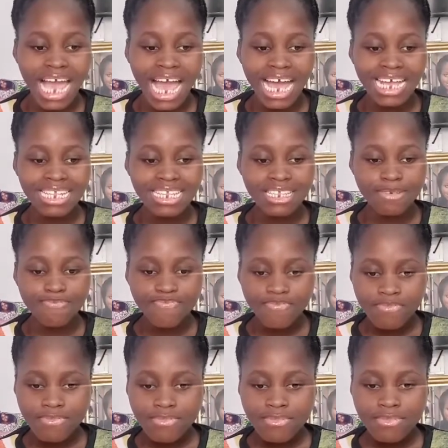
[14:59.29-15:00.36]
and
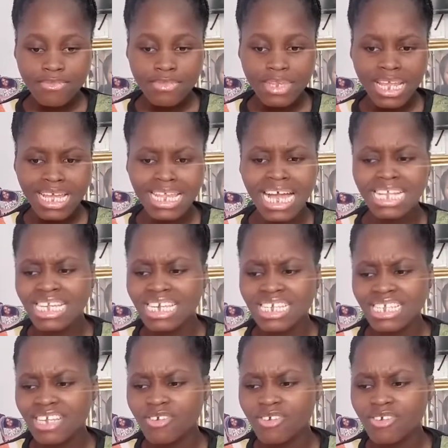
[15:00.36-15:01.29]
that day she said